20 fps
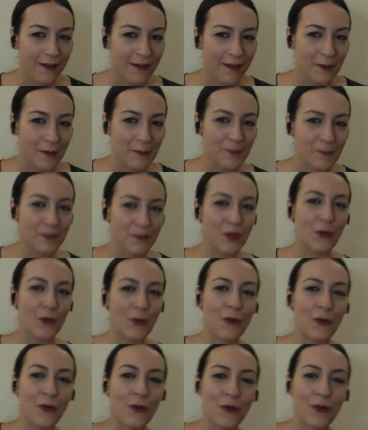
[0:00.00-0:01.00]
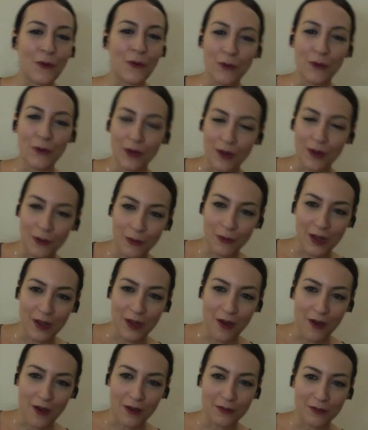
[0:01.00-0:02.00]
Are we
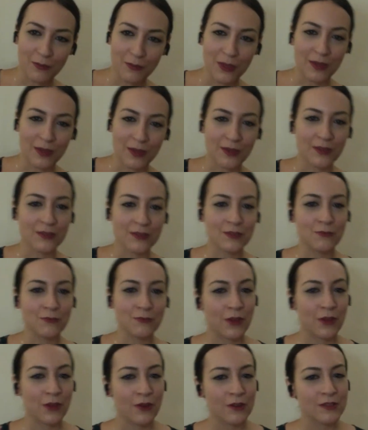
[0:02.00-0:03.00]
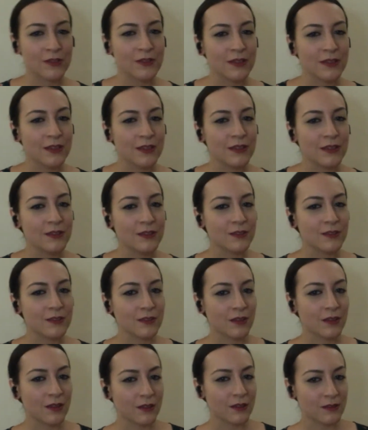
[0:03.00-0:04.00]
not? Because rehearsing is
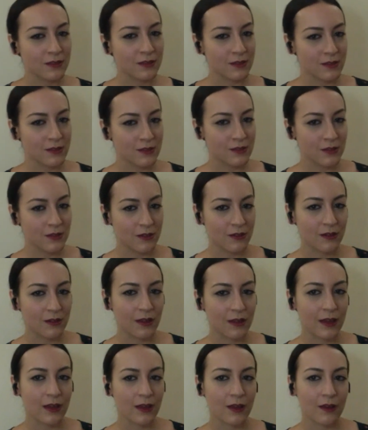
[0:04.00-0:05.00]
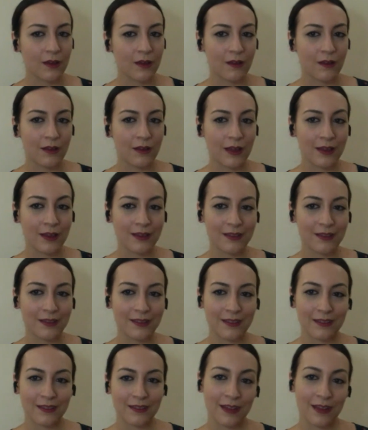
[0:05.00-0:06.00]
considered like
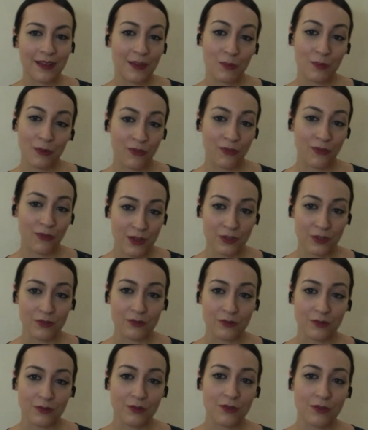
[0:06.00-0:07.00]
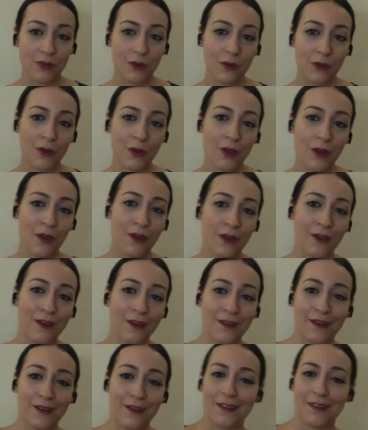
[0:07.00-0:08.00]
professional. So
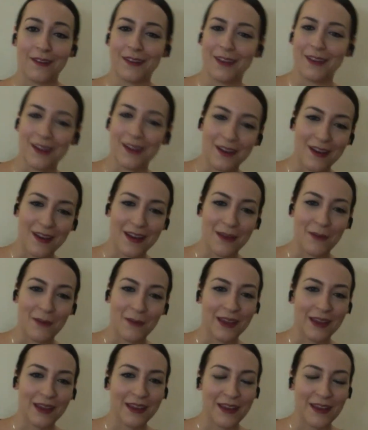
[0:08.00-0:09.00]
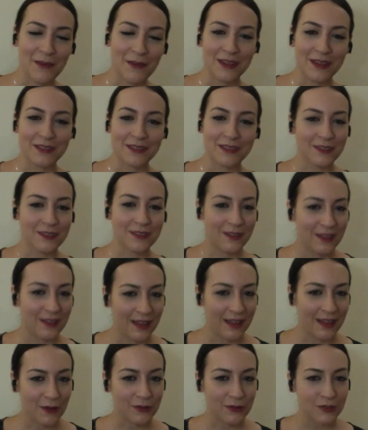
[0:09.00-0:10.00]
am I still
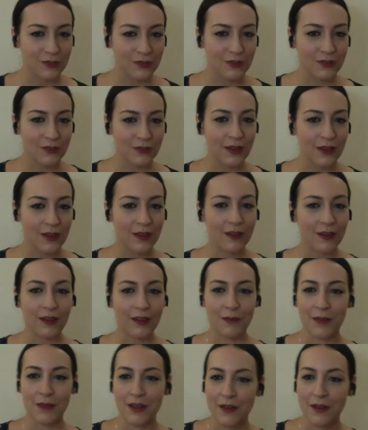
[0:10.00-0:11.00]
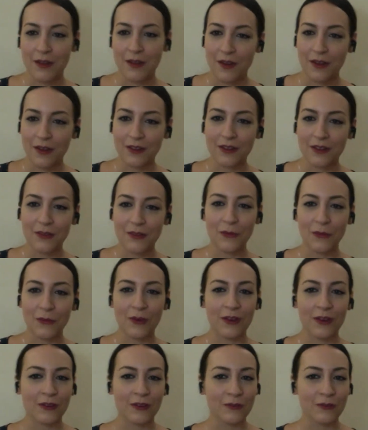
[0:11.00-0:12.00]
allowed to do that? Am I not?
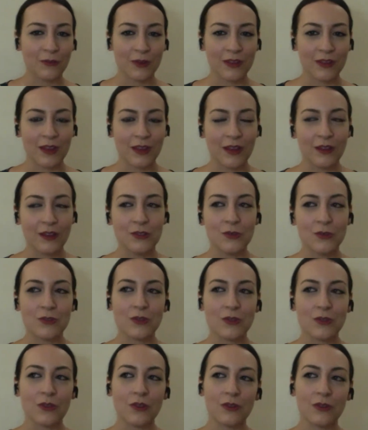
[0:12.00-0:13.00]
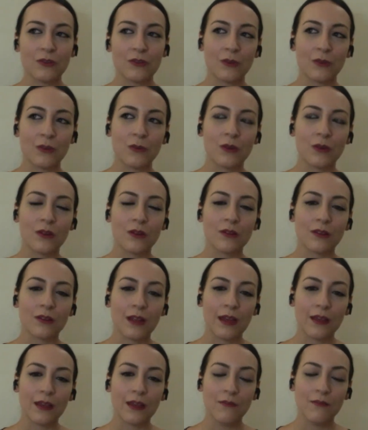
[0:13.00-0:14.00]
What can I do? So there
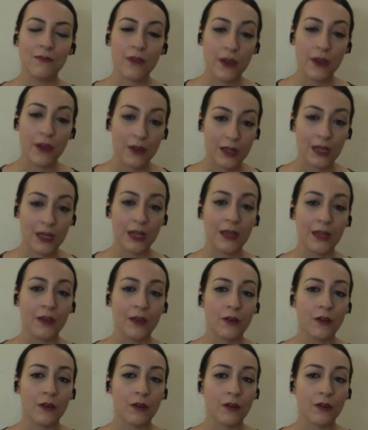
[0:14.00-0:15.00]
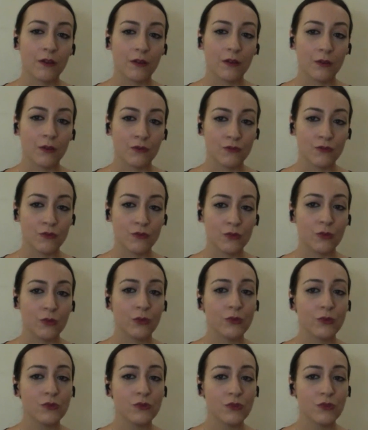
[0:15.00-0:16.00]
weren't like very clear
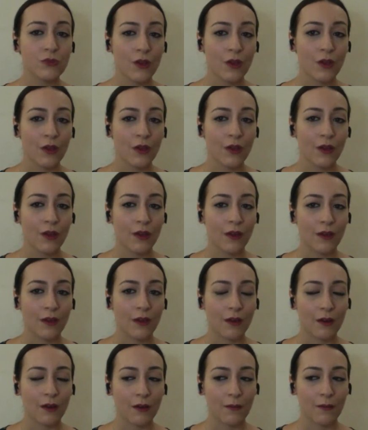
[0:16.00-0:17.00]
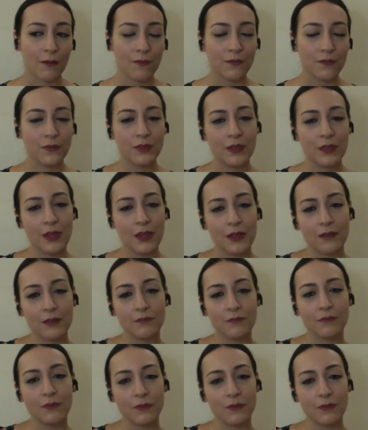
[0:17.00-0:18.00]
rules.
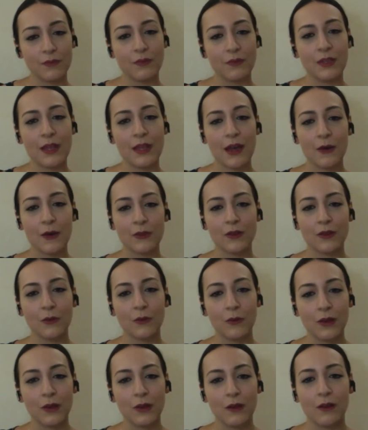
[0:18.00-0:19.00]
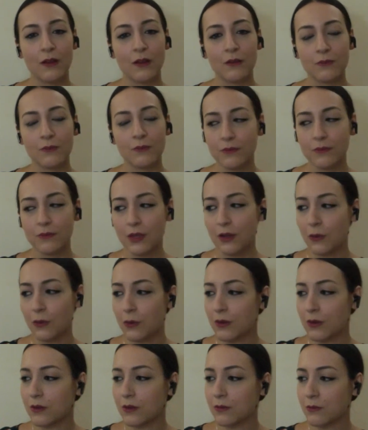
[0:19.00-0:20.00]
Then now that we are, you know,
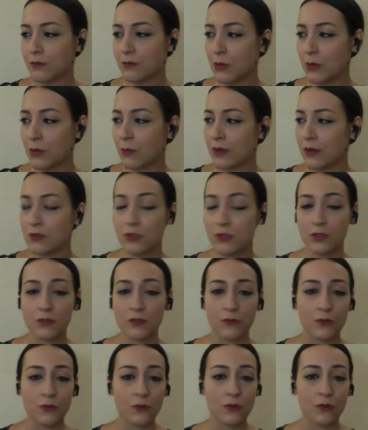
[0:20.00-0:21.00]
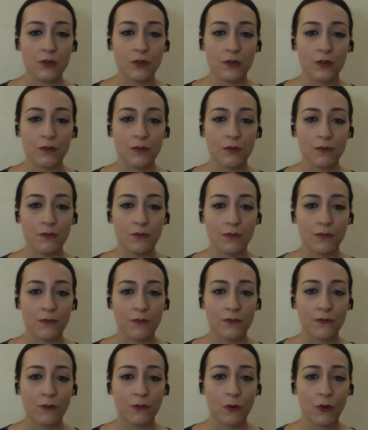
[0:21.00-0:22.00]
we went just through the
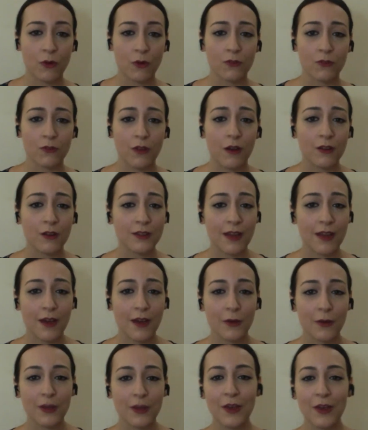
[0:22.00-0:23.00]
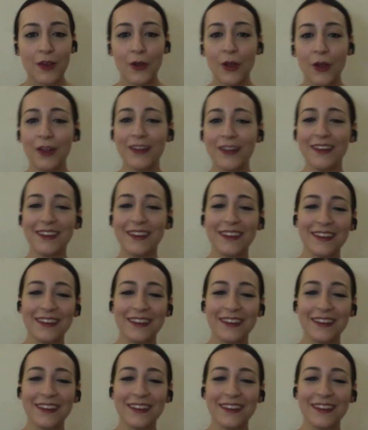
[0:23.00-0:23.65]
fourth lockdown here.